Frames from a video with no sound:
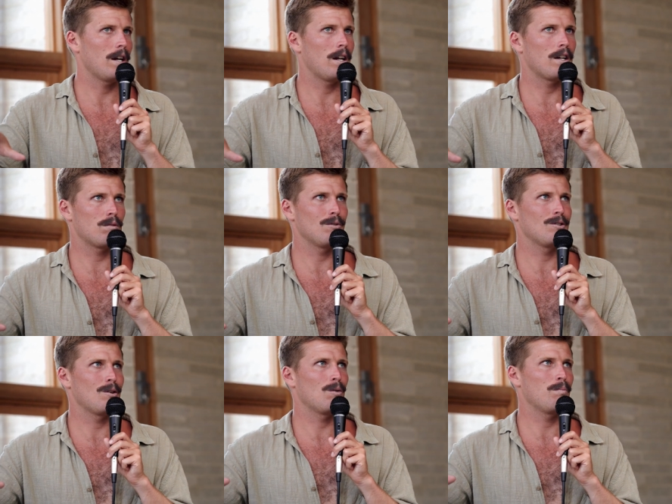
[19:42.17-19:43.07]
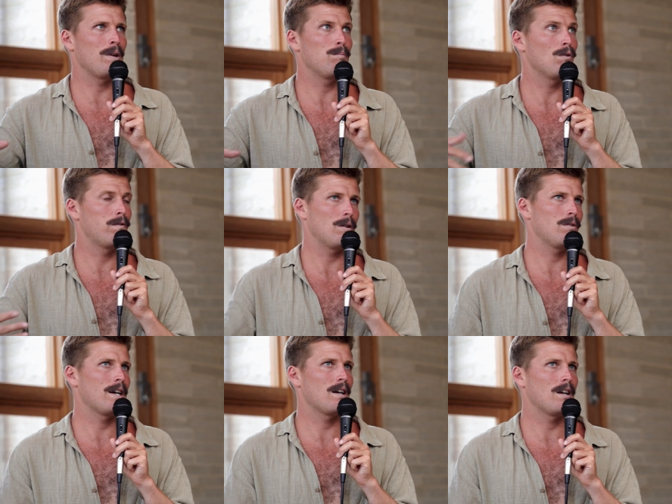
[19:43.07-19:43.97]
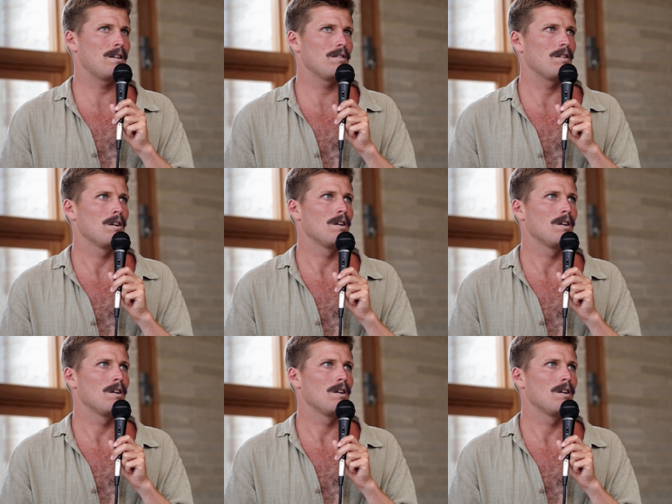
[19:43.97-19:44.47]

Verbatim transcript: And as a result, people felt that, and